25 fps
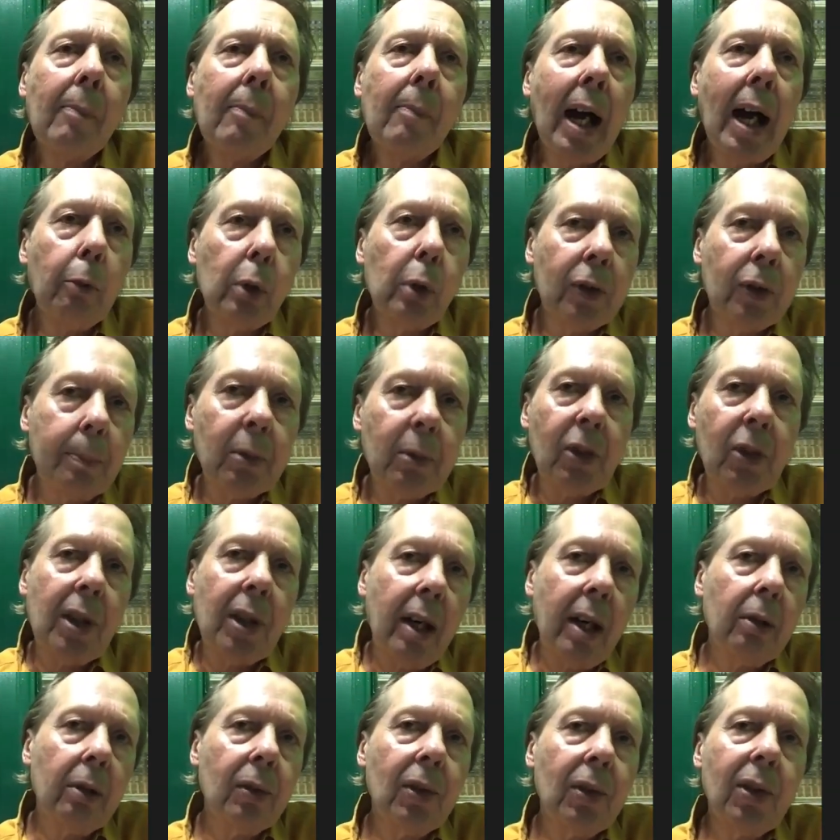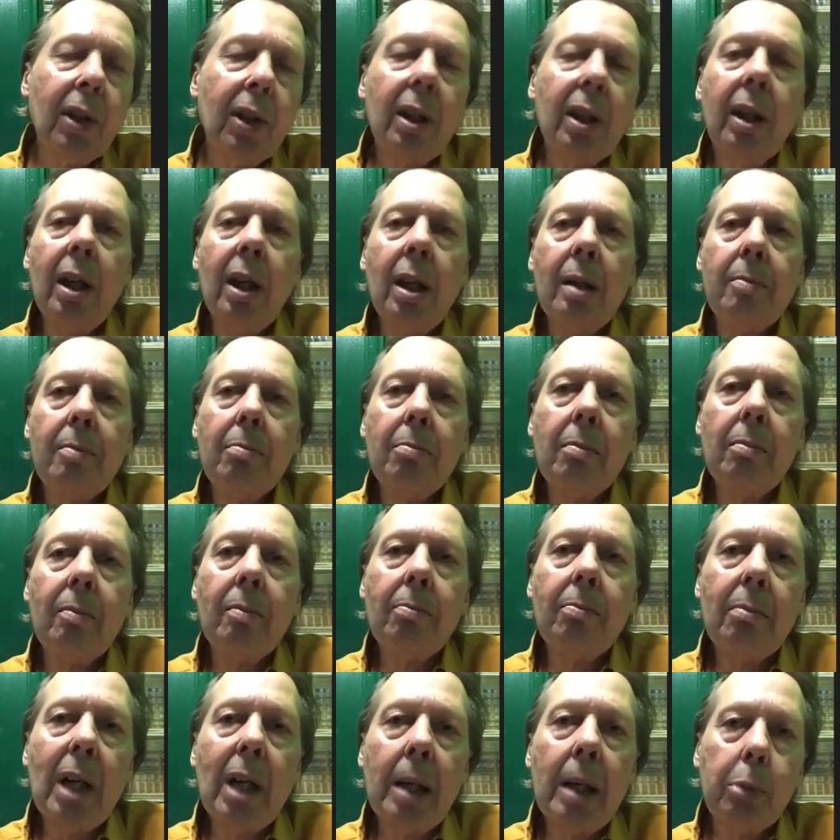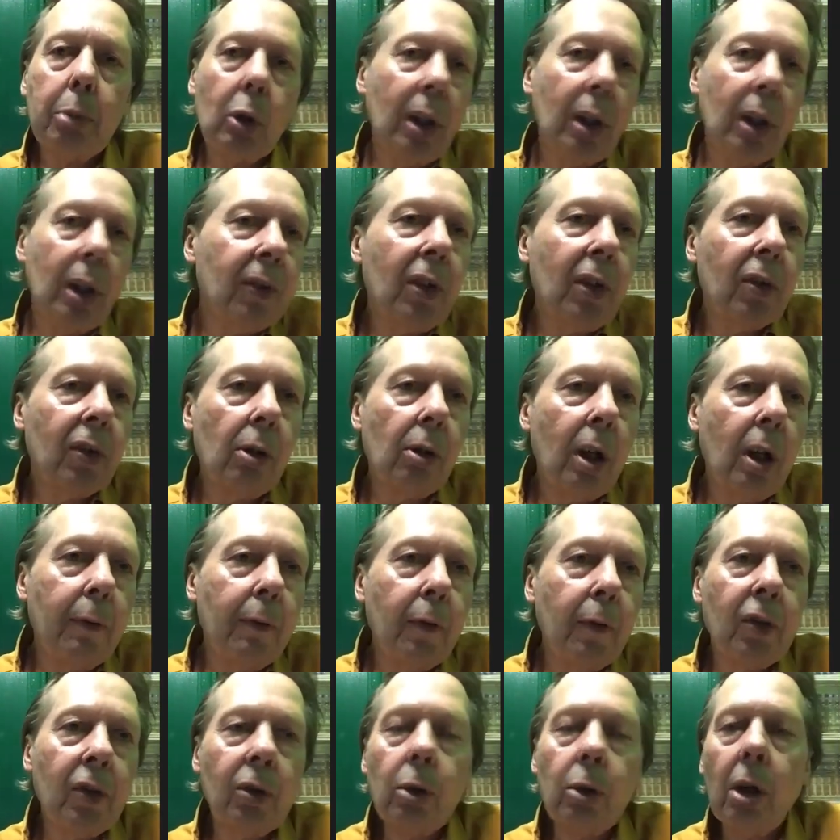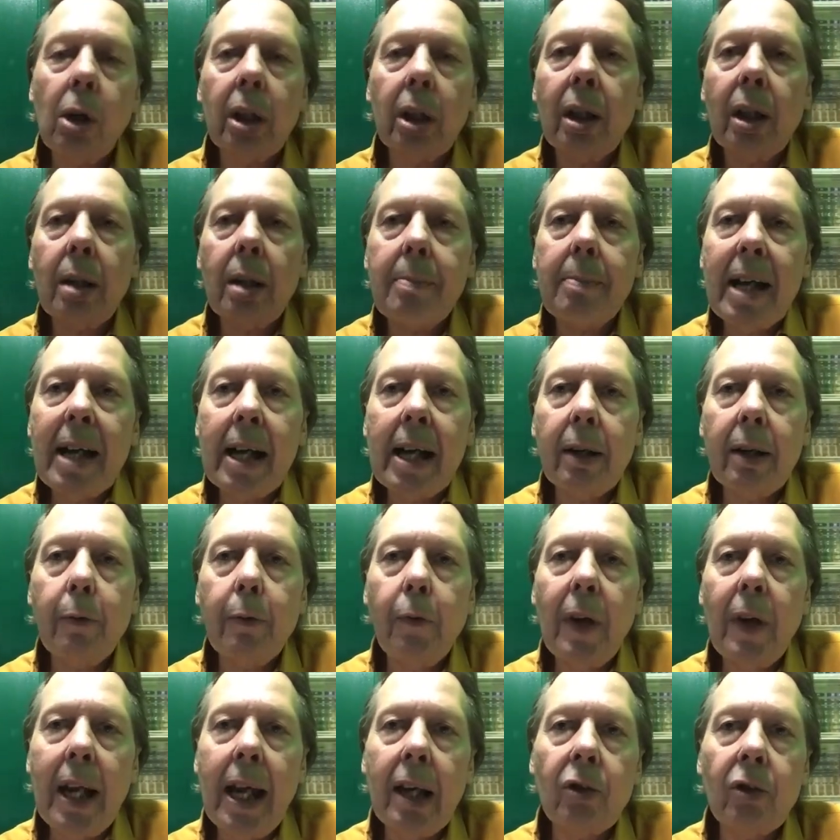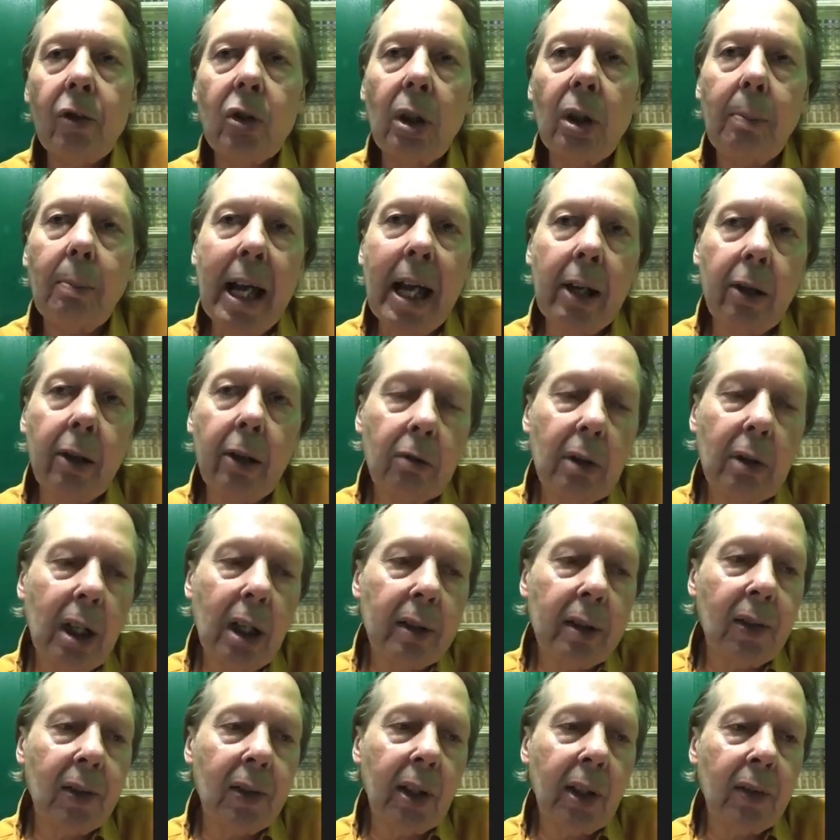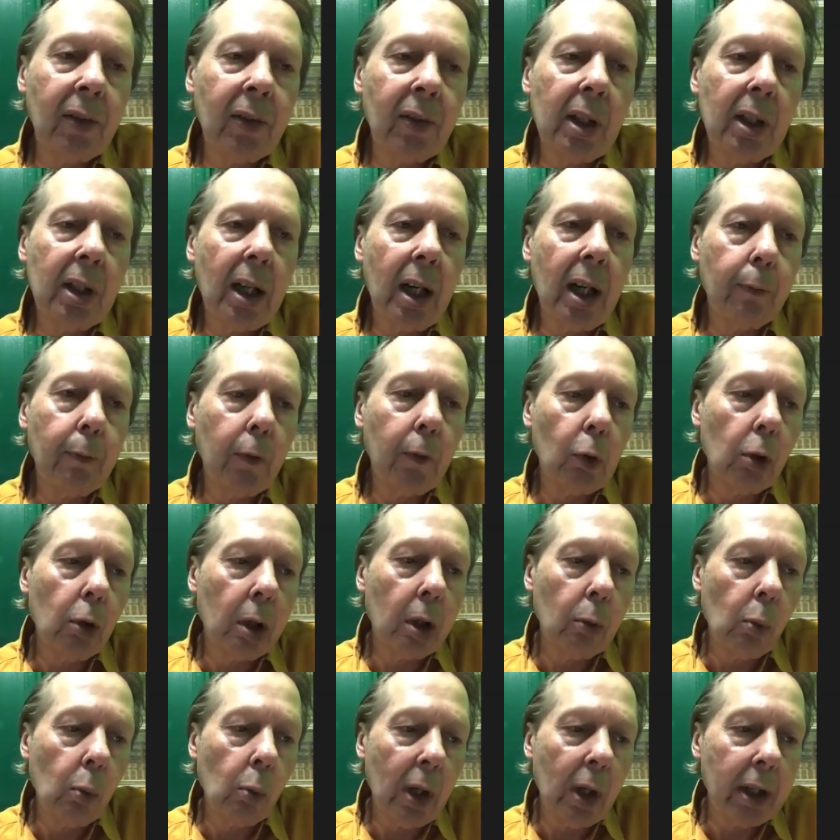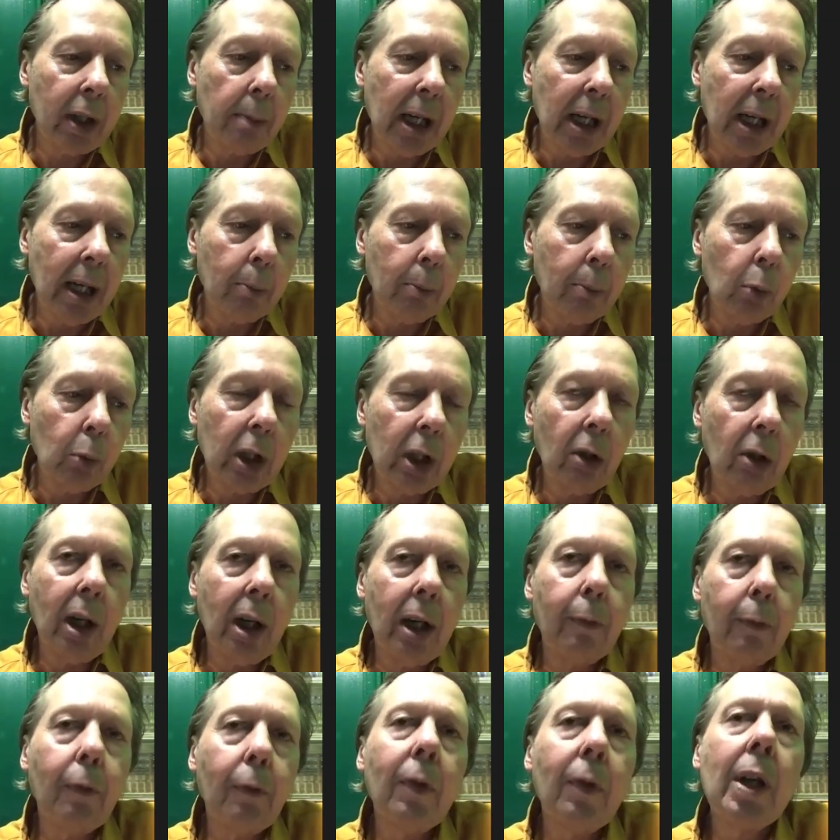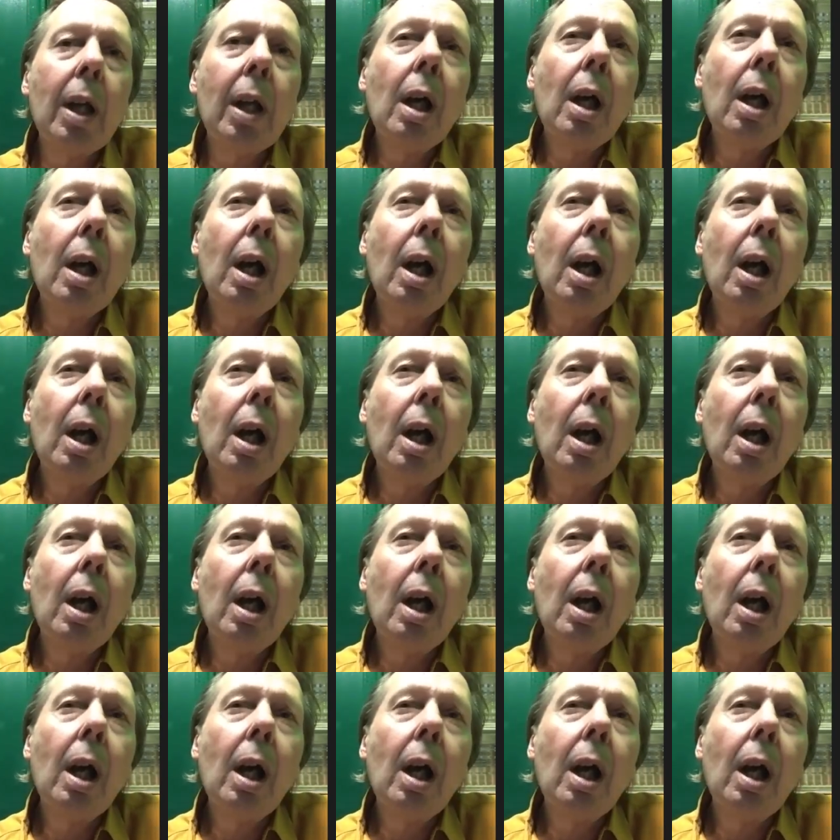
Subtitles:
I was upstairs in my boss's office talking about a financial matter on the 69th floor when the bomb went off.